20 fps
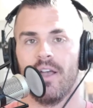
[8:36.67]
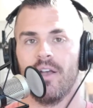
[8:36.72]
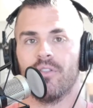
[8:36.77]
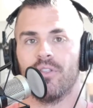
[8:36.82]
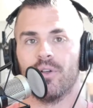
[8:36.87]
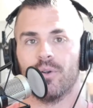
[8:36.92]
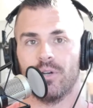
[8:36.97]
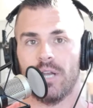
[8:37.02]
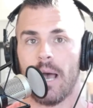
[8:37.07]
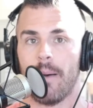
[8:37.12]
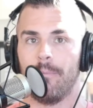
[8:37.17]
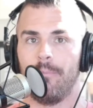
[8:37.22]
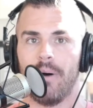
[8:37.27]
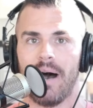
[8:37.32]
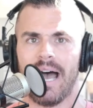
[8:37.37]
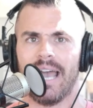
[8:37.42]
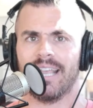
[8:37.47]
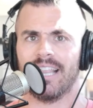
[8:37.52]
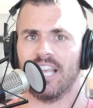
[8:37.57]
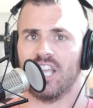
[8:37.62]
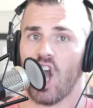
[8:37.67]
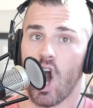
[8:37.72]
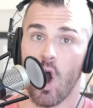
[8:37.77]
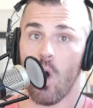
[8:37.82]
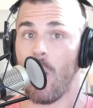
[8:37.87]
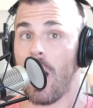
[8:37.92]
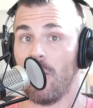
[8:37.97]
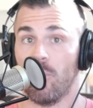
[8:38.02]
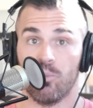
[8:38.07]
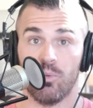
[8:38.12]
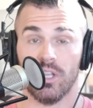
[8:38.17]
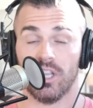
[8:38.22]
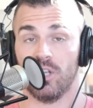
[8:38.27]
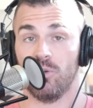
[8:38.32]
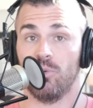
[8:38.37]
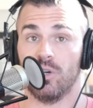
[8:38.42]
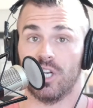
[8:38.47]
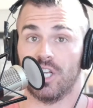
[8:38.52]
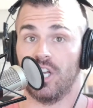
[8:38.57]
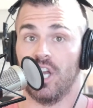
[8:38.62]
They're not buying like, oh, I really
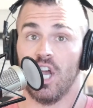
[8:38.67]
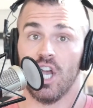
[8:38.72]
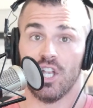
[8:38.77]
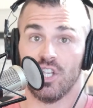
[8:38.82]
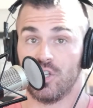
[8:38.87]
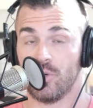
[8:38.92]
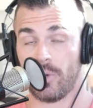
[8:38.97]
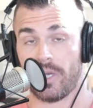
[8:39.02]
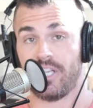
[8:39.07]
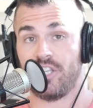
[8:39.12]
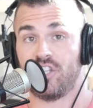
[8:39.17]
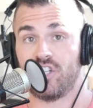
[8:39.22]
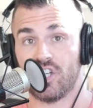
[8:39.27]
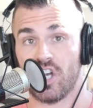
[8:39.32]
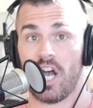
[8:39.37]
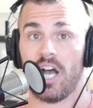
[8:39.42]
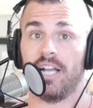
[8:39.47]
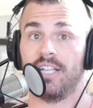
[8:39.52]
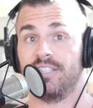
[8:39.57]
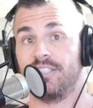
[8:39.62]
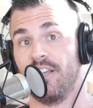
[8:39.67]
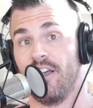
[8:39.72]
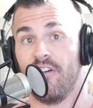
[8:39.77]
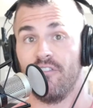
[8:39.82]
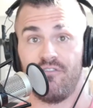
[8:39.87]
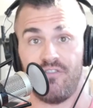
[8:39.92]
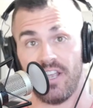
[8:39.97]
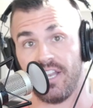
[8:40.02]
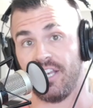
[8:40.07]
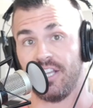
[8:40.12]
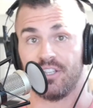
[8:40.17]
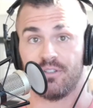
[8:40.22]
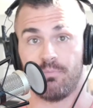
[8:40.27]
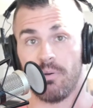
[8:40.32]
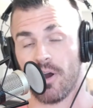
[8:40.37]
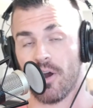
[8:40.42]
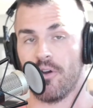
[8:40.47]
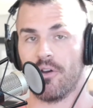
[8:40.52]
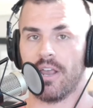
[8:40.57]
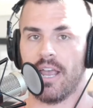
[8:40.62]
want to join Sean's fitness
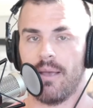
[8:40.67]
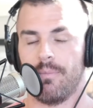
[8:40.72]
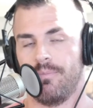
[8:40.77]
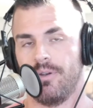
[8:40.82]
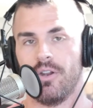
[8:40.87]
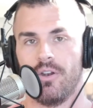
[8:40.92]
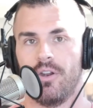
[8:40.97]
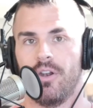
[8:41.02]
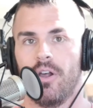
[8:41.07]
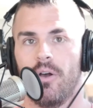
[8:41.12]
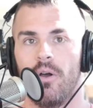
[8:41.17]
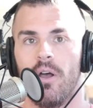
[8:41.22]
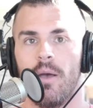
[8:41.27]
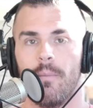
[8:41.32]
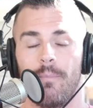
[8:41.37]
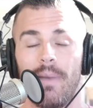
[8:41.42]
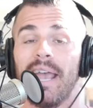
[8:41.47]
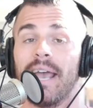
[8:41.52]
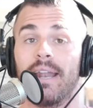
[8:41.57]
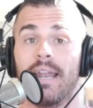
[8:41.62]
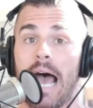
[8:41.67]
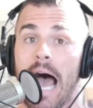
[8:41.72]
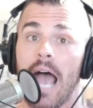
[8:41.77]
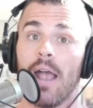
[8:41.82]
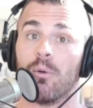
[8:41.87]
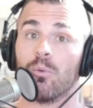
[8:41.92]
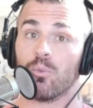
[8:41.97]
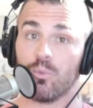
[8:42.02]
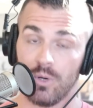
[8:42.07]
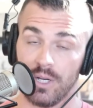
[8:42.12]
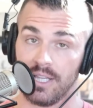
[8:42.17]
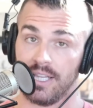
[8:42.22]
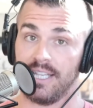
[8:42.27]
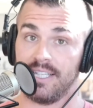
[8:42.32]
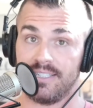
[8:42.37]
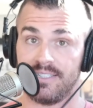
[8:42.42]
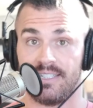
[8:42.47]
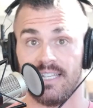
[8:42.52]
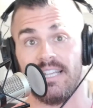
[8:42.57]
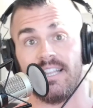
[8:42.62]
program. No. Man, I really
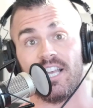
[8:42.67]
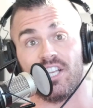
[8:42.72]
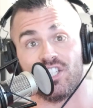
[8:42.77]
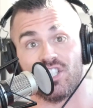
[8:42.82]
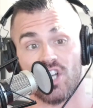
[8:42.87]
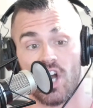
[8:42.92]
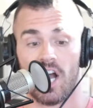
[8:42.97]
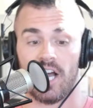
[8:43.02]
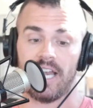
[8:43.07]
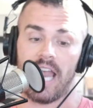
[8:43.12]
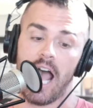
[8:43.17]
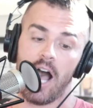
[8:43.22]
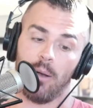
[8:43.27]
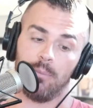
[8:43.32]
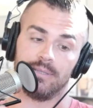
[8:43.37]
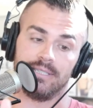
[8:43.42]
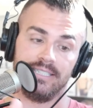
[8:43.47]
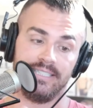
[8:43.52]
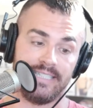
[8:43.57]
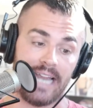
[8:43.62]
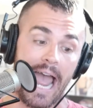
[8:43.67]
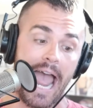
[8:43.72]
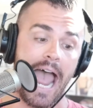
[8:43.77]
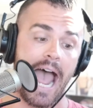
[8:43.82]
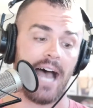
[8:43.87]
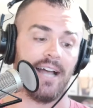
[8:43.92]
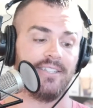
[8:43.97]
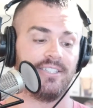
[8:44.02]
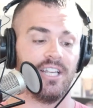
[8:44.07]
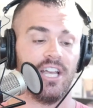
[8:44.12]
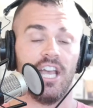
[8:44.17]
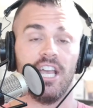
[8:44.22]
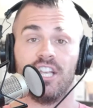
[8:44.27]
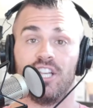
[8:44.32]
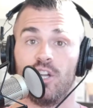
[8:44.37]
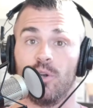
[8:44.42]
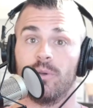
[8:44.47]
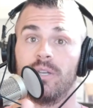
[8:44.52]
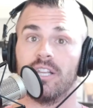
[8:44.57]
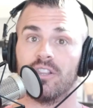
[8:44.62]
see that Sean helps dads,
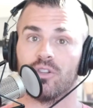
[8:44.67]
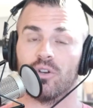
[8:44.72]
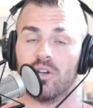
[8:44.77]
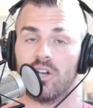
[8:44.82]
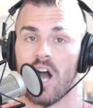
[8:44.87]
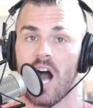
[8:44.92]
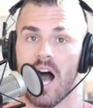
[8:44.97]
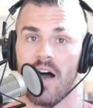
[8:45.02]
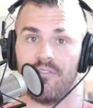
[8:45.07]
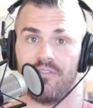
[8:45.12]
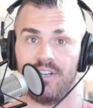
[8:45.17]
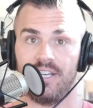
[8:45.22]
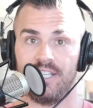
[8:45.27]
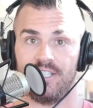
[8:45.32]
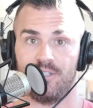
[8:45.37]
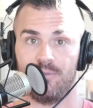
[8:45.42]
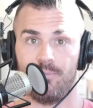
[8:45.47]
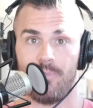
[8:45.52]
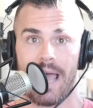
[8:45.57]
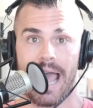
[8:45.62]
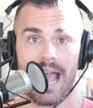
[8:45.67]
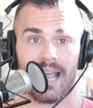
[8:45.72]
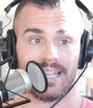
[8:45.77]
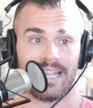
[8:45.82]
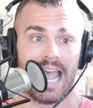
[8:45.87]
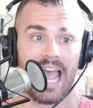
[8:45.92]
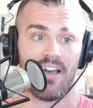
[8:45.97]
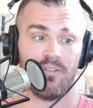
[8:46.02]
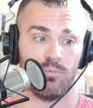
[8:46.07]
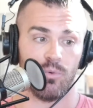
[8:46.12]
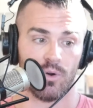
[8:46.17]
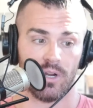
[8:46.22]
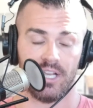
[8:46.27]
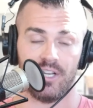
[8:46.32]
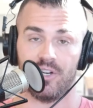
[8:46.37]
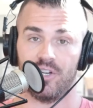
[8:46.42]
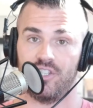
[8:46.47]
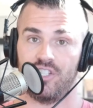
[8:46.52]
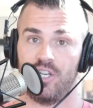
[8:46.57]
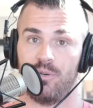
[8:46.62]
get their confidence back, to have more
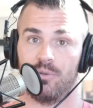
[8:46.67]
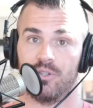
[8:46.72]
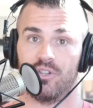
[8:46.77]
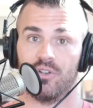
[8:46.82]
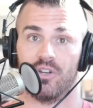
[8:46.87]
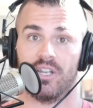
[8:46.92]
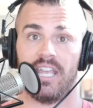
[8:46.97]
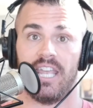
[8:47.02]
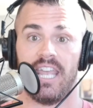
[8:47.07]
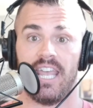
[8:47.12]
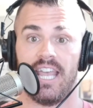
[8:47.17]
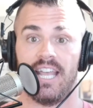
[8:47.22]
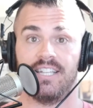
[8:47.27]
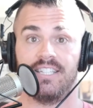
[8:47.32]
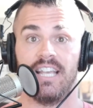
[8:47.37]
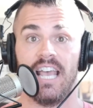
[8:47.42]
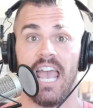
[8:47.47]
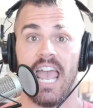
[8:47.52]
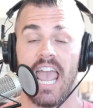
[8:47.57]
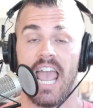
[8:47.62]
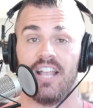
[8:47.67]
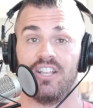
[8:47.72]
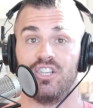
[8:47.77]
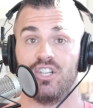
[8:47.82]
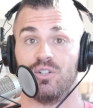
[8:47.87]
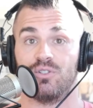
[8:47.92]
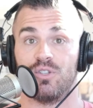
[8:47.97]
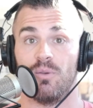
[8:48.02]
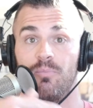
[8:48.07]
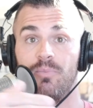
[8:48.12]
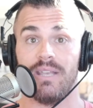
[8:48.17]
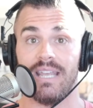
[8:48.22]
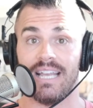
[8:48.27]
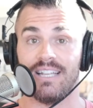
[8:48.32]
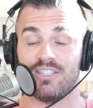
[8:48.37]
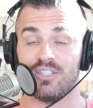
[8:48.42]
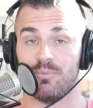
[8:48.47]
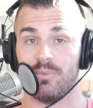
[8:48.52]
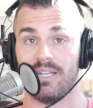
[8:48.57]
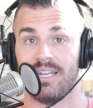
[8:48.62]
energy with their kids, and, to be
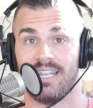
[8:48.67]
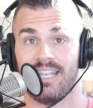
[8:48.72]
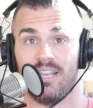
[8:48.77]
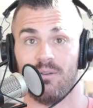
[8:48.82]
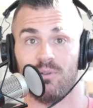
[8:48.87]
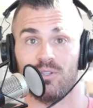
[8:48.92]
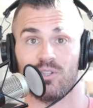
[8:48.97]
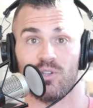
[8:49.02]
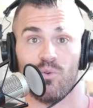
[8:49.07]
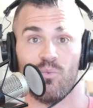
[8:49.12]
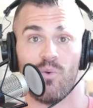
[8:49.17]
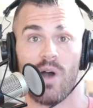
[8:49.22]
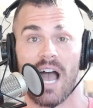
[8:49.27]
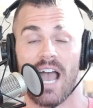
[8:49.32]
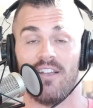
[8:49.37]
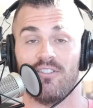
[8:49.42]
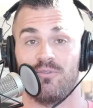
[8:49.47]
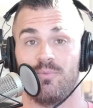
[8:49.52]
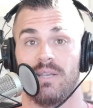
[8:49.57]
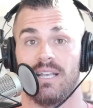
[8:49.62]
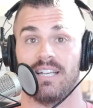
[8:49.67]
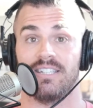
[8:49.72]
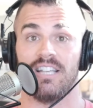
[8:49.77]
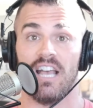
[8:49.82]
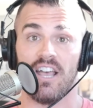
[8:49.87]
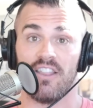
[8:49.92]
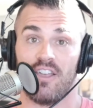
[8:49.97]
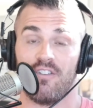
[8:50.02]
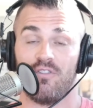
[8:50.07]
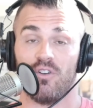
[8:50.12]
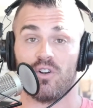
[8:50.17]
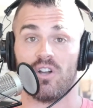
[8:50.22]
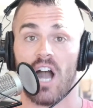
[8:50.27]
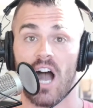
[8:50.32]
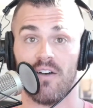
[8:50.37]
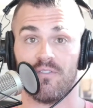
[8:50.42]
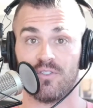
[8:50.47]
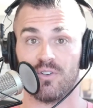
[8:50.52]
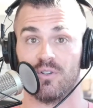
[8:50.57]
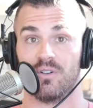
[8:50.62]
intimate again with their wives because they feel
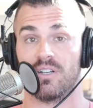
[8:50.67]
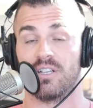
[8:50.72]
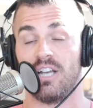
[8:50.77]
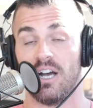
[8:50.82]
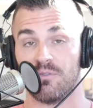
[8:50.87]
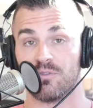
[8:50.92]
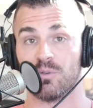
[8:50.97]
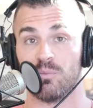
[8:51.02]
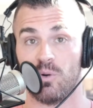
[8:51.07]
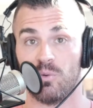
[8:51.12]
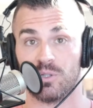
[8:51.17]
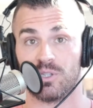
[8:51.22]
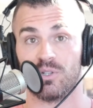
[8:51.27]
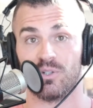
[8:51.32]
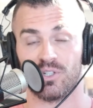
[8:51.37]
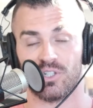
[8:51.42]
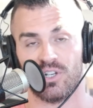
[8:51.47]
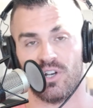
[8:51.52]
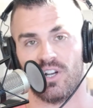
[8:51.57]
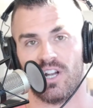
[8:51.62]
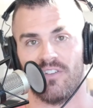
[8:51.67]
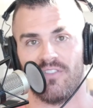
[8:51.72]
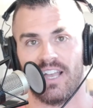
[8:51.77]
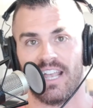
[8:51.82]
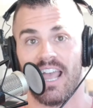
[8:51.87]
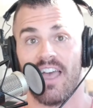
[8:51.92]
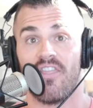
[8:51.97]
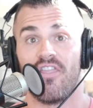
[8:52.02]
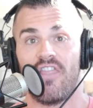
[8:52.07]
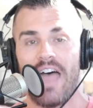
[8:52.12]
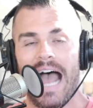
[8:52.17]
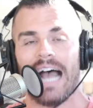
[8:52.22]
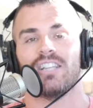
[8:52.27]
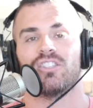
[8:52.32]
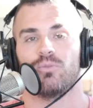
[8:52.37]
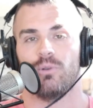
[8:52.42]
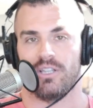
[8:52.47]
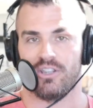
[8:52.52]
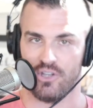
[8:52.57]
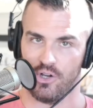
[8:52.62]
comfortable with their shirt off. Like
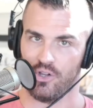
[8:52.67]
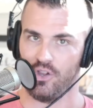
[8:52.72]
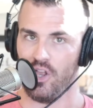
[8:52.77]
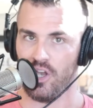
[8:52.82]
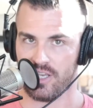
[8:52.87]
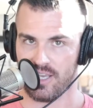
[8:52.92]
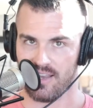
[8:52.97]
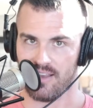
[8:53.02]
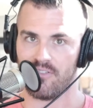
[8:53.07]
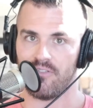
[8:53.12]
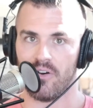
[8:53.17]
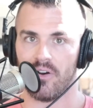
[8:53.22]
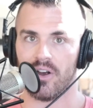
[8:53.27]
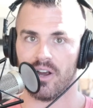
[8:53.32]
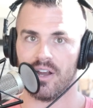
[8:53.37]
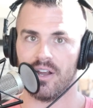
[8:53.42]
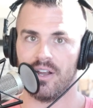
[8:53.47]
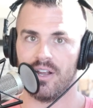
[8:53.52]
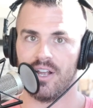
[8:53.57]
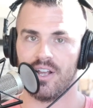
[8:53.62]
that's what they're looking for.